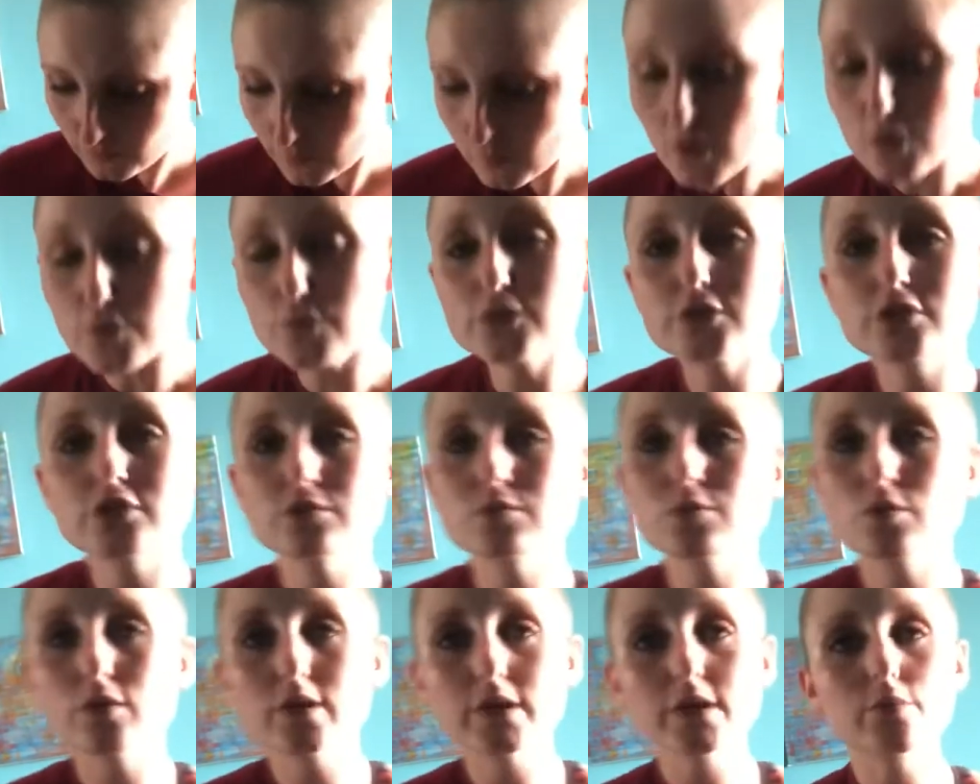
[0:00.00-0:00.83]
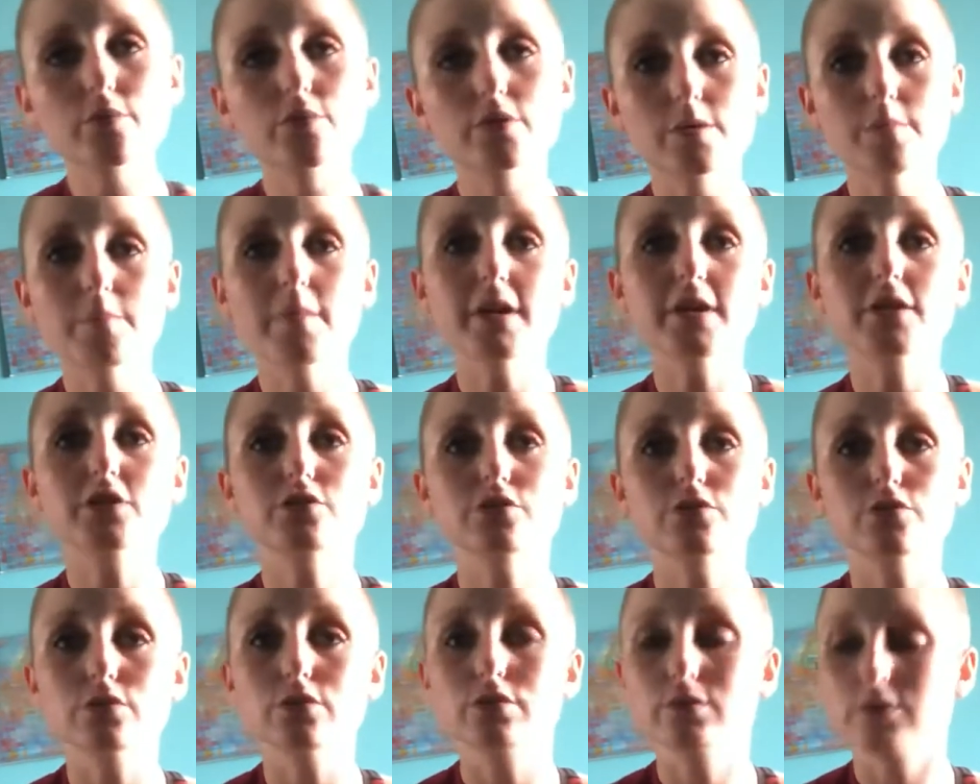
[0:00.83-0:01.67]
which is why you want to make
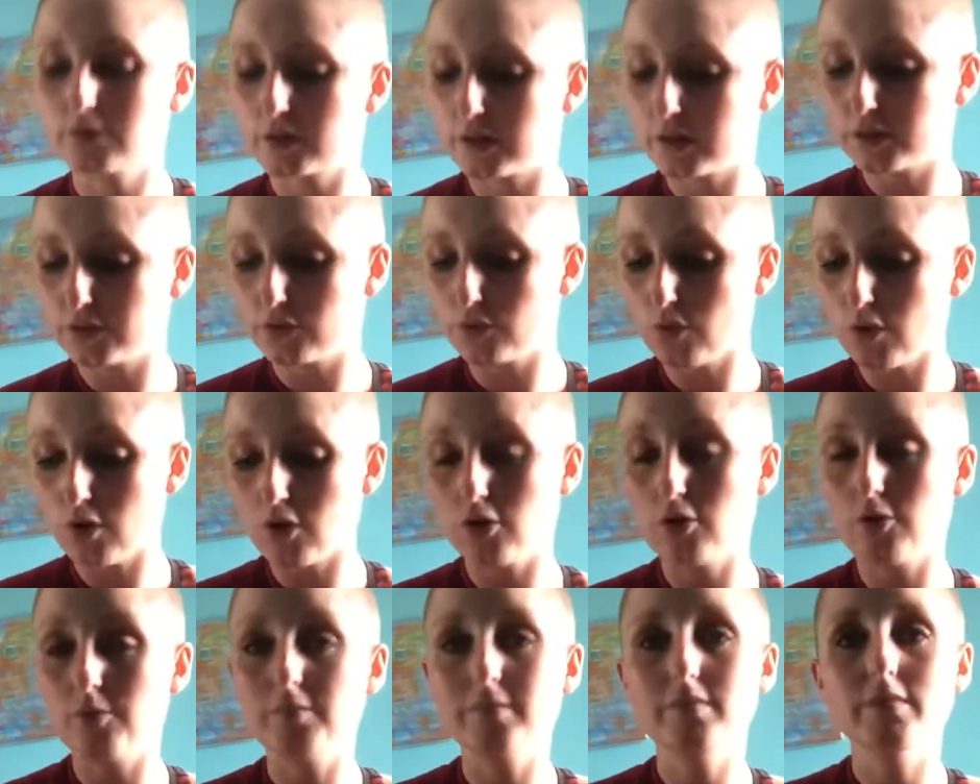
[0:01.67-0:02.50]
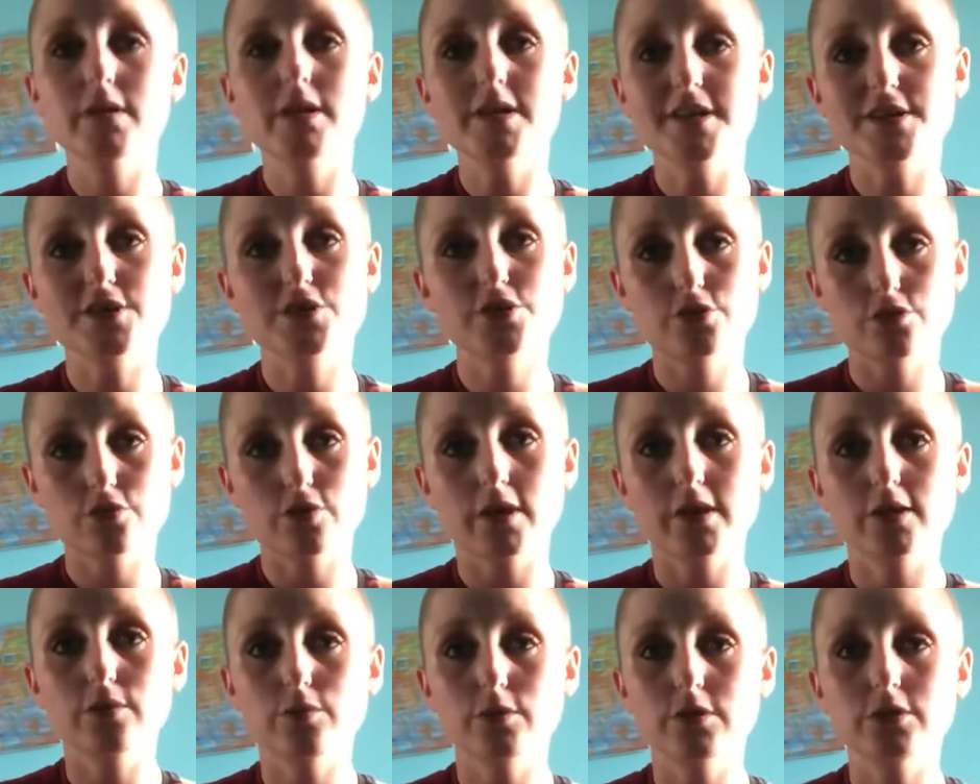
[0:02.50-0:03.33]
sure that your arm is straight
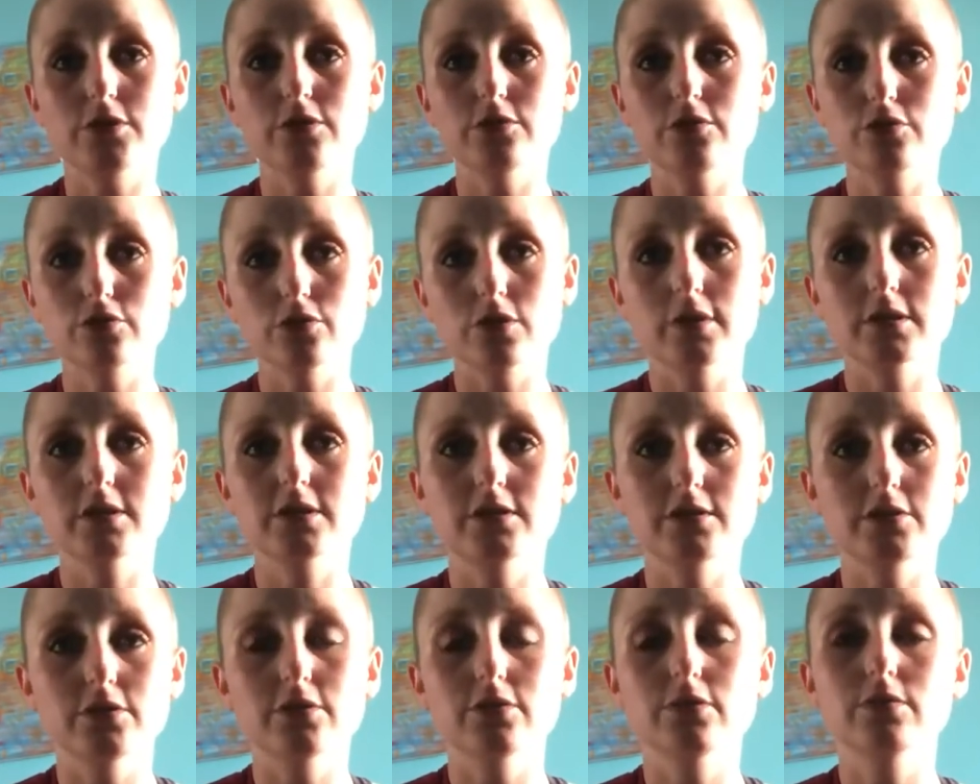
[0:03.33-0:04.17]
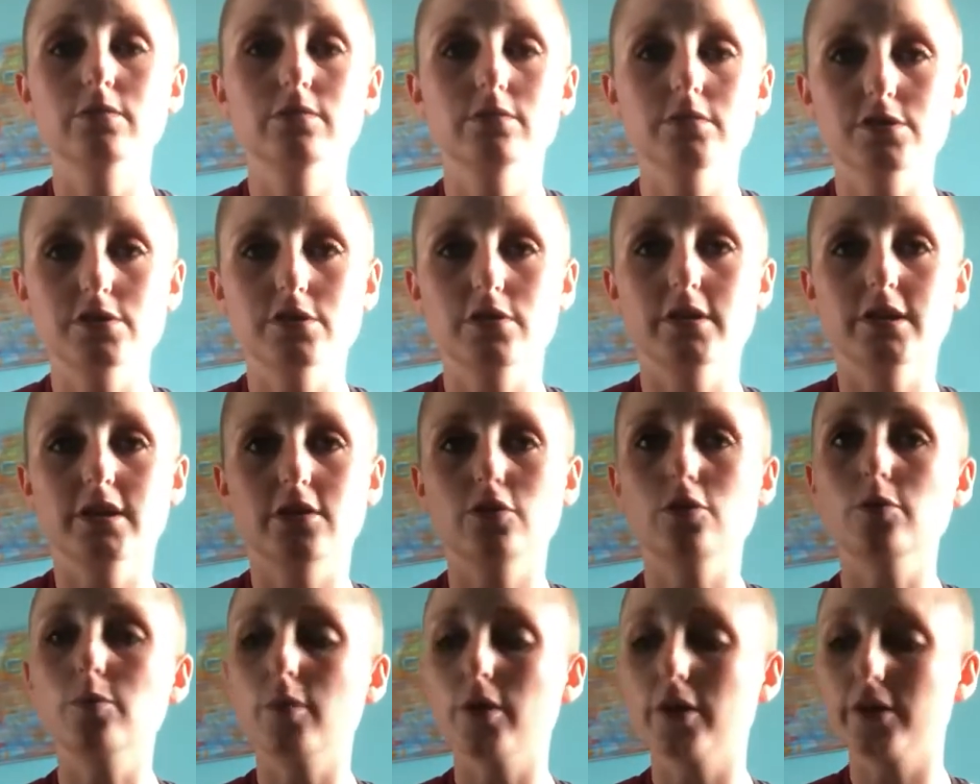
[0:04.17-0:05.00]
when you try to do the side
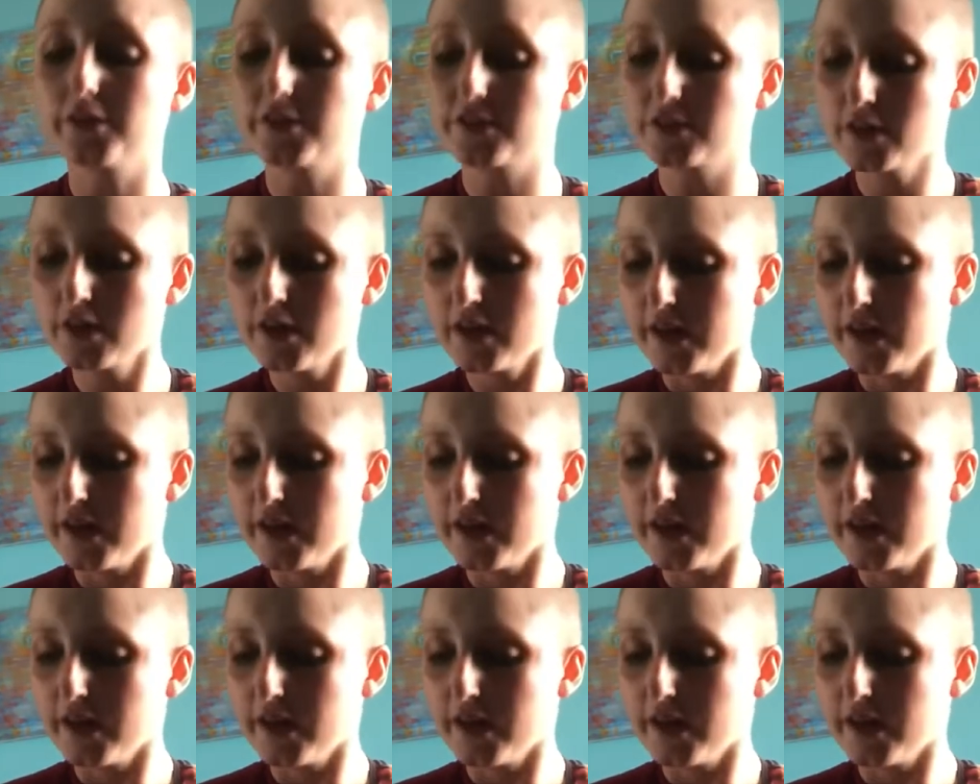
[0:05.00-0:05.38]
angle pose.